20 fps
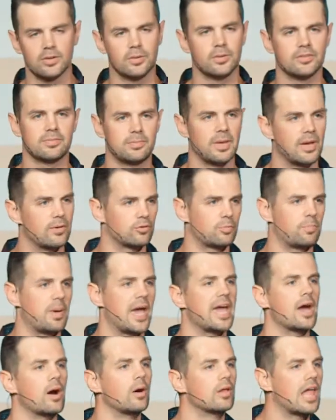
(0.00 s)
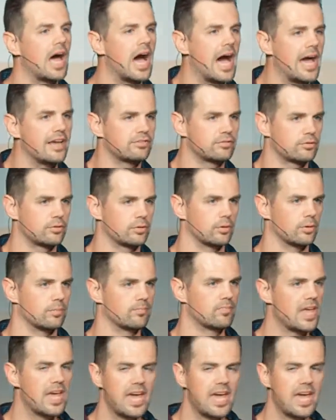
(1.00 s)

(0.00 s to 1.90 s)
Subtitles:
It was Paola High School.